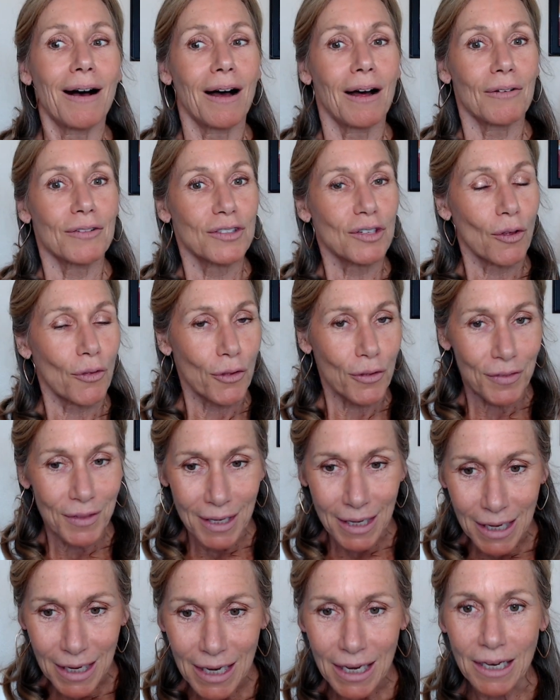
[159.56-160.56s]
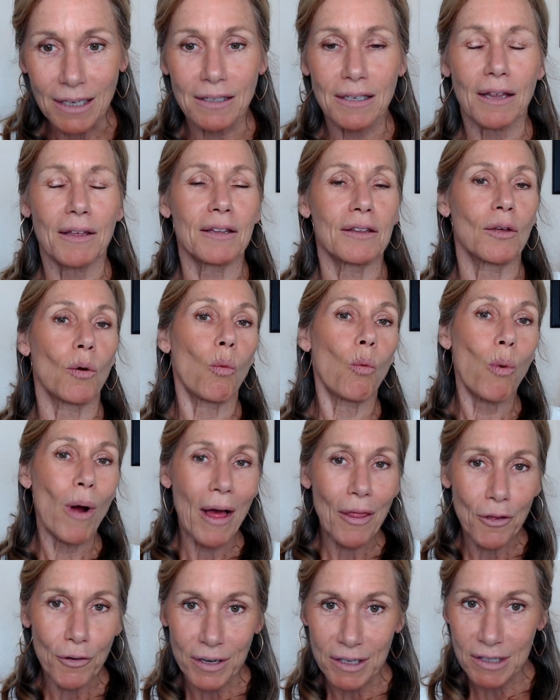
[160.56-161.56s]
So that the heat, the
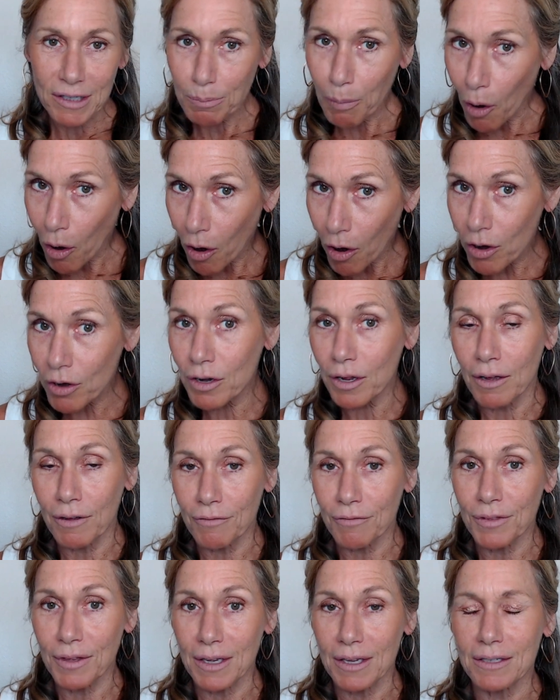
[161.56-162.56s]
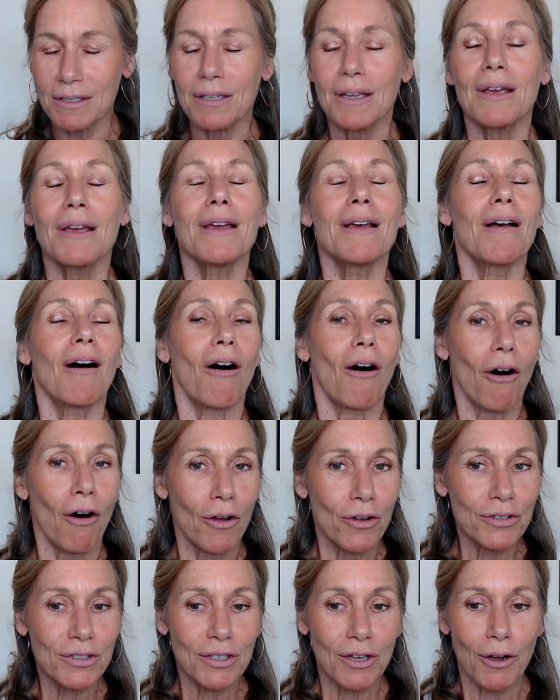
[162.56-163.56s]
weather is part of this.
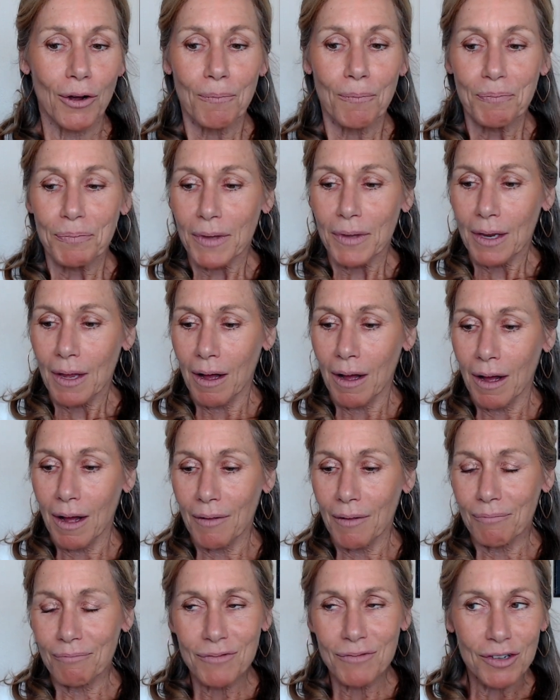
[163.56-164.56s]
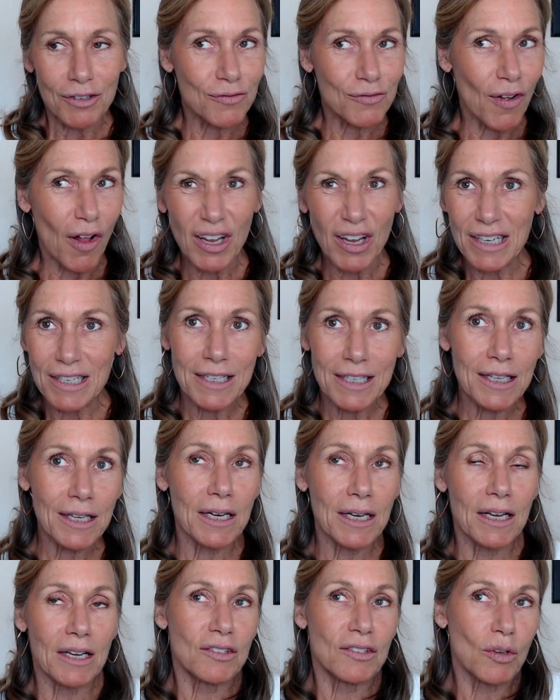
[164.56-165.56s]
Also, there's
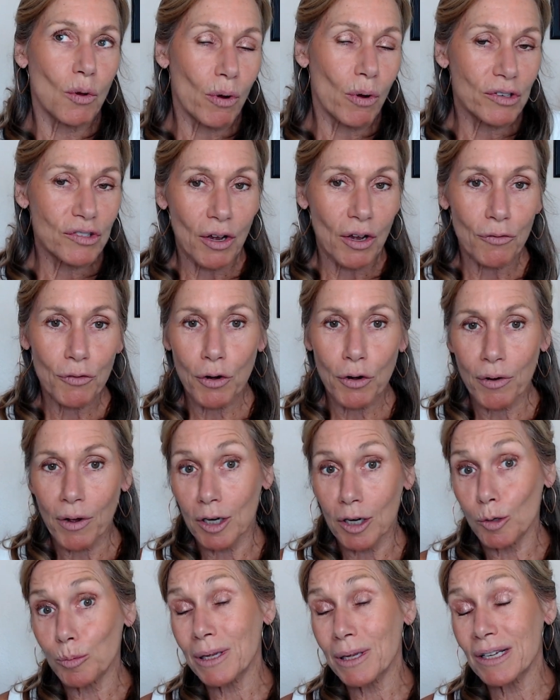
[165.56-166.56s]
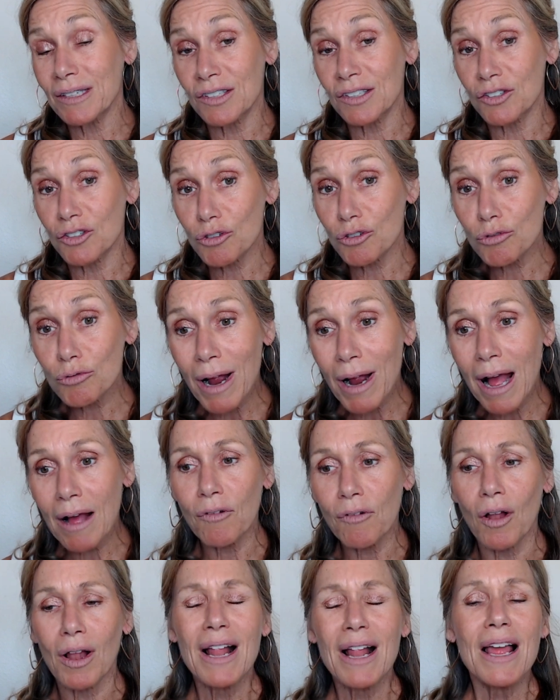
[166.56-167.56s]
volatility, so watch out for crowded places.
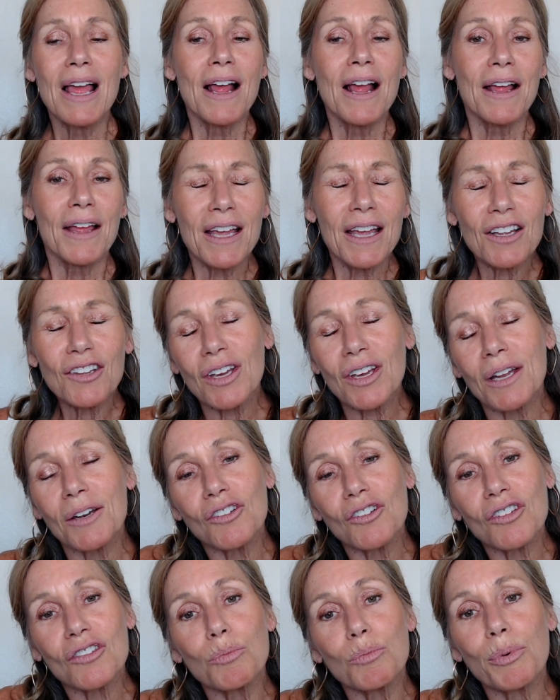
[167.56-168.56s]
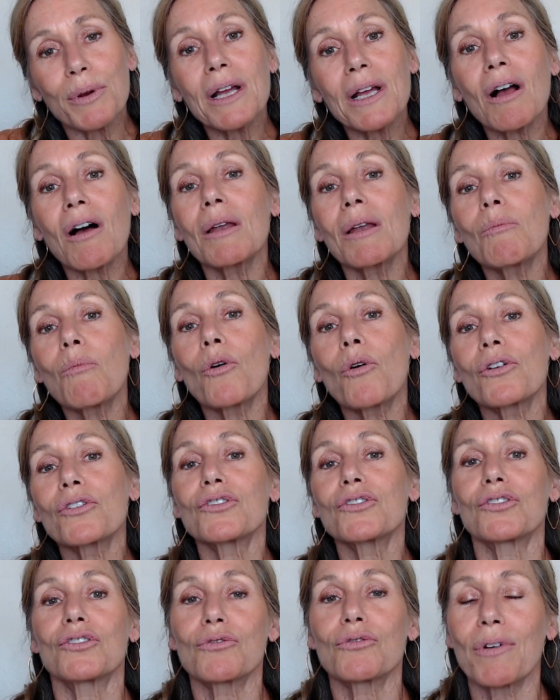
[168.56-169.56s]
Travel, it can just bring on more
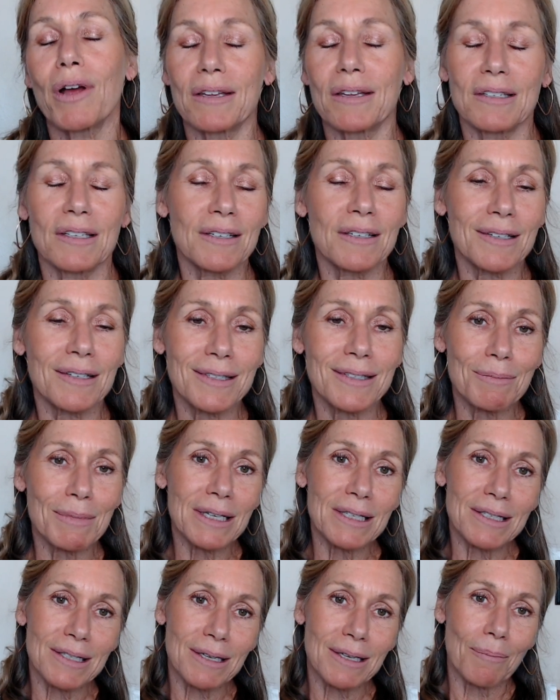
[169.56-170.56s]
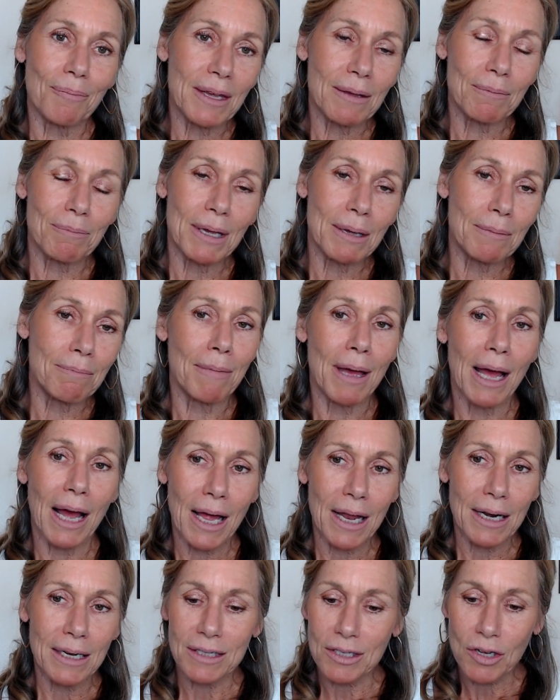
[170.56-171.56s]
stress. It doesn't mean something big
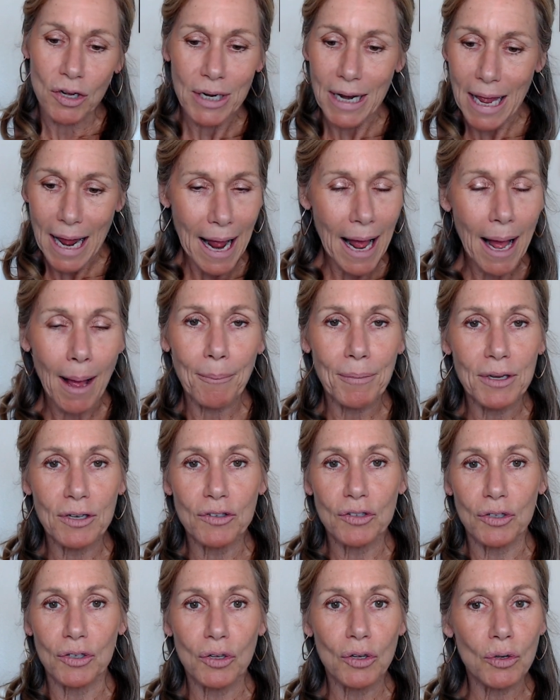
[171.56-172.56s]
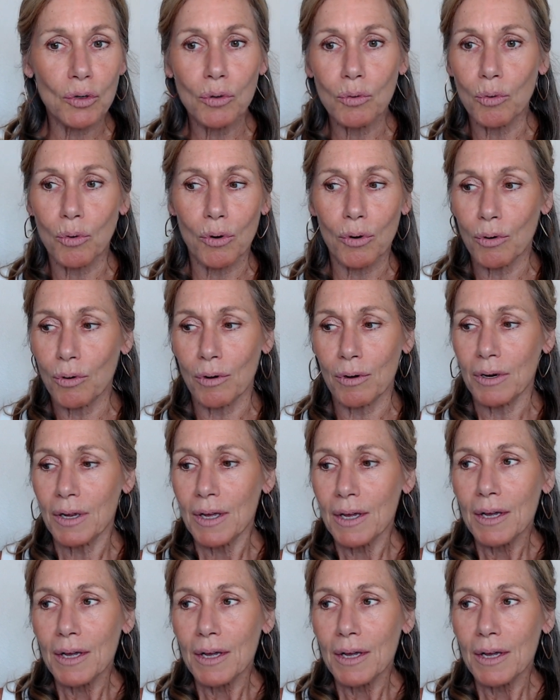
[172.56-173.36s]
bad is going to happen to you or